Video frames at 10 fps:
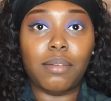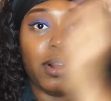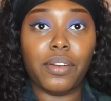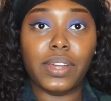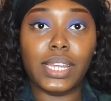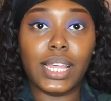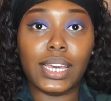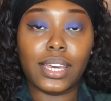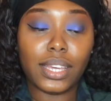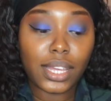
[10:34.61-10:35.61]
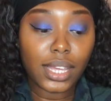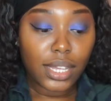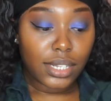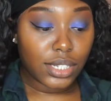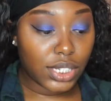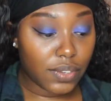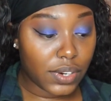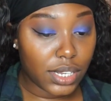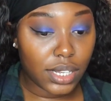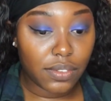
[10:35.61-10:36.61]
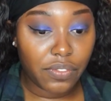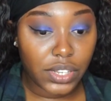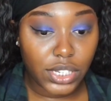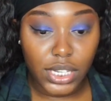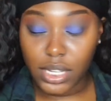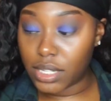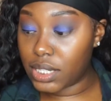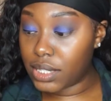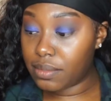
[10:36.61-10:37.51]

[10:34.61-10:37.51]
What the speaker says: I'm already like gibbeting and fidgeting.